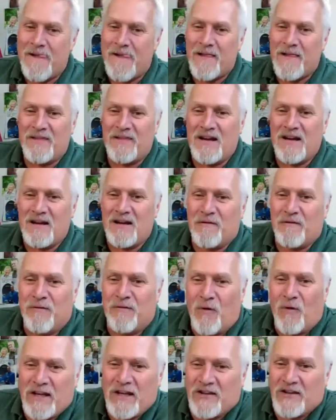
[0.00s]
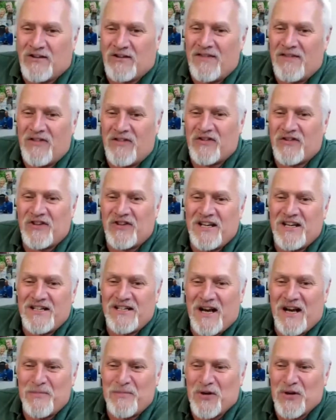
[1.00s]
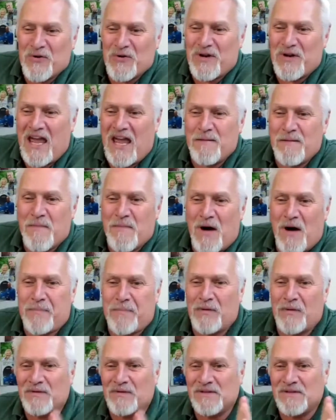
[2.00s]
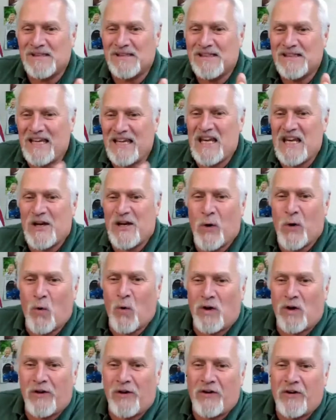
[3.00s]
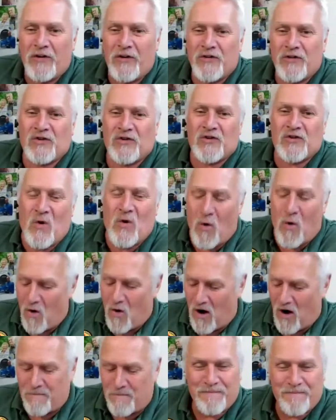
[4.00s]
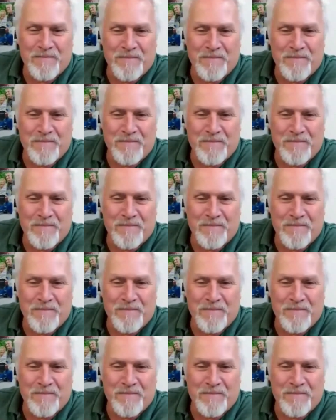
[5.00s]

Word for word: the voice and the CW came up equal score.